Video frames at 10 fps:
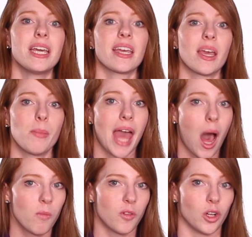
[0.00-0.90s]
can be
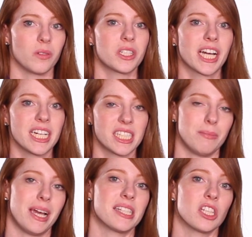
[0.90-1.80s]
helpful to
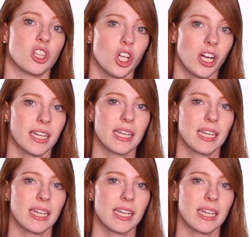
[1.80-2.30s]
customize the look